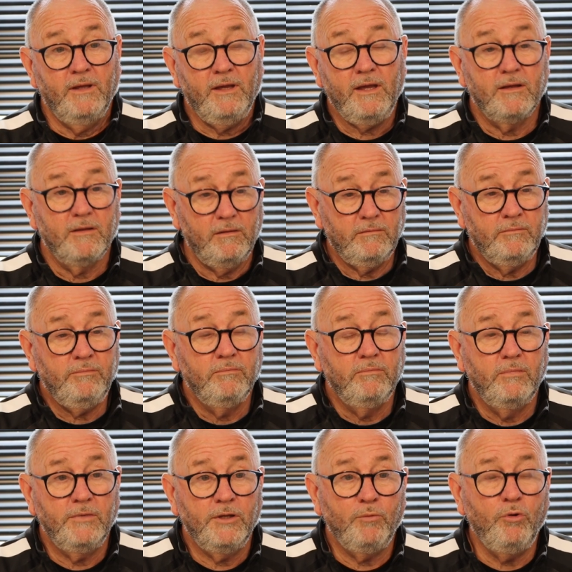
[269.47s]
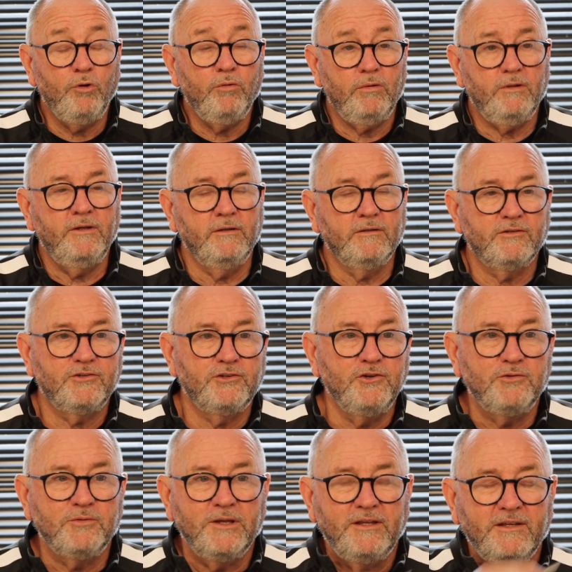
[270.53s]
Yeah, it will.
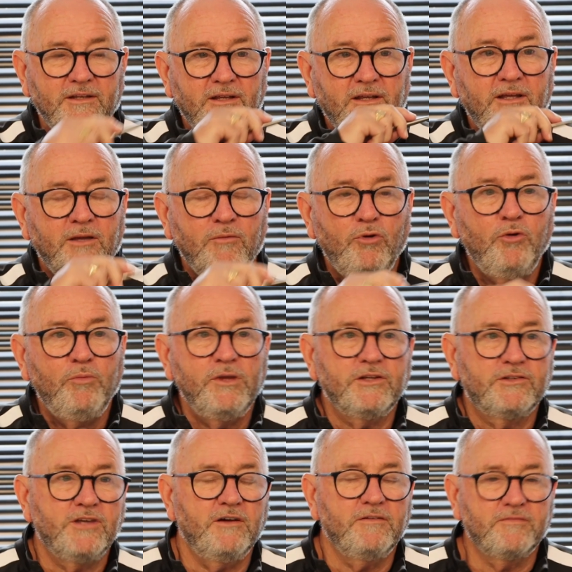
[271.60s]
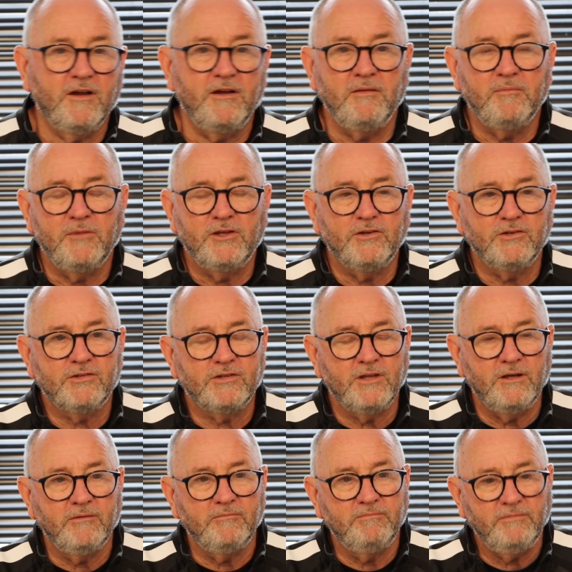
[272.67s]
Excuse me. It will be a tough game because
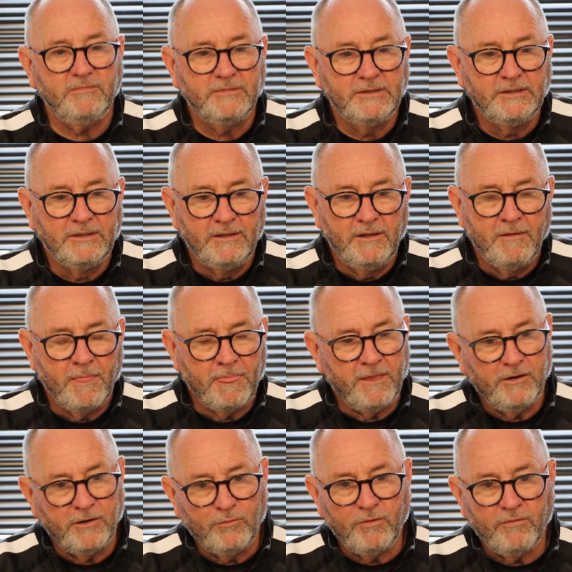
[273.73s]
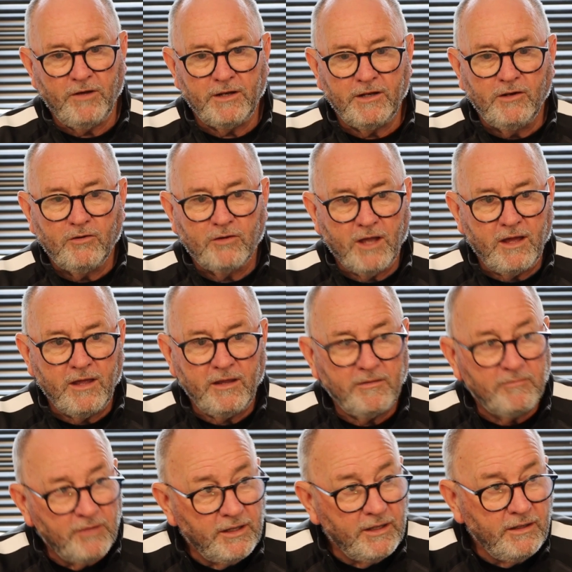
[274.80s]
we've had a look at
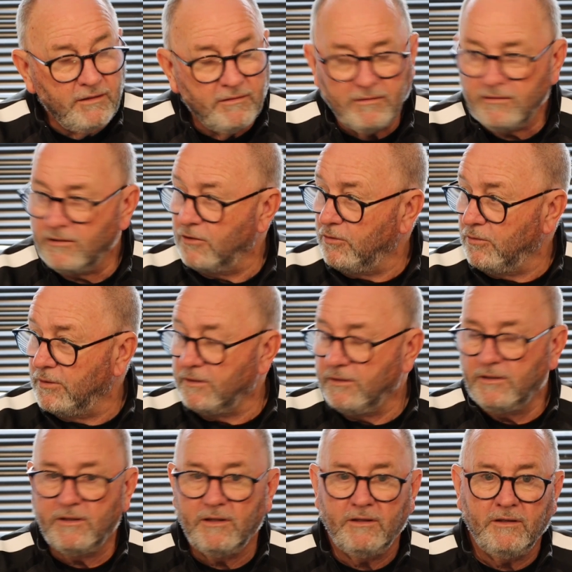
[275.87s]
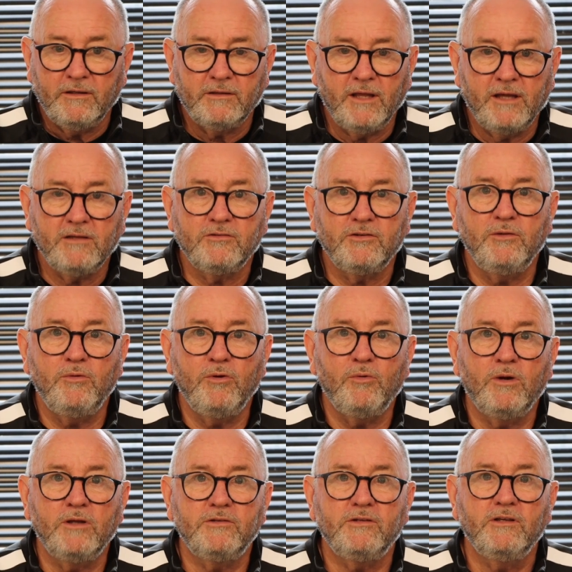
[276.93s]
it. Me, Lou, and Downsy, we
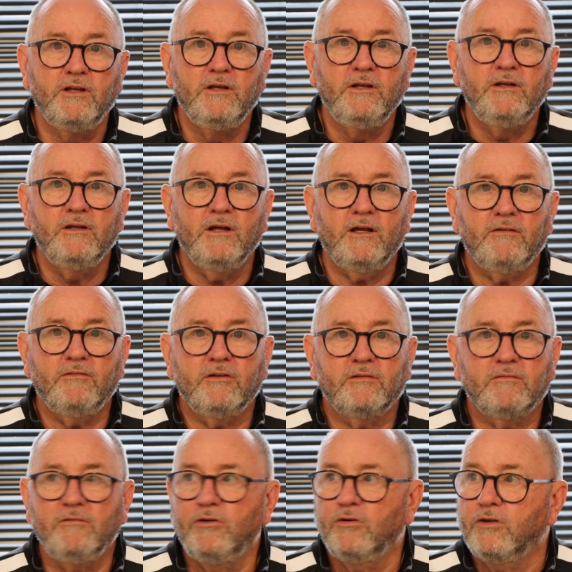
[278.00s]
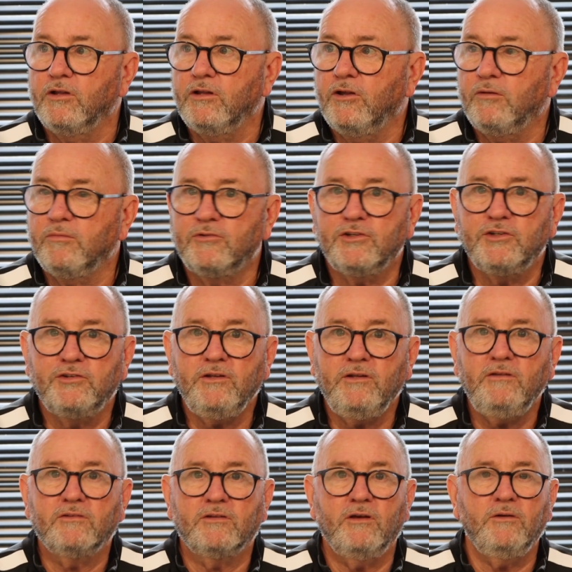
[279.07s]
always have a look at the
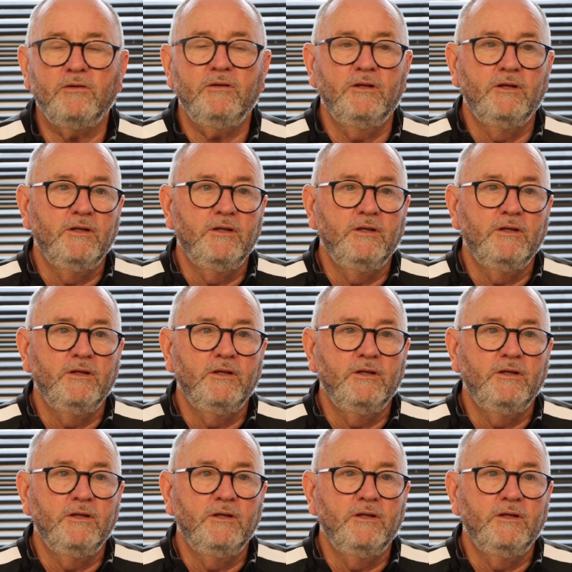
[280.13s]
opposition. So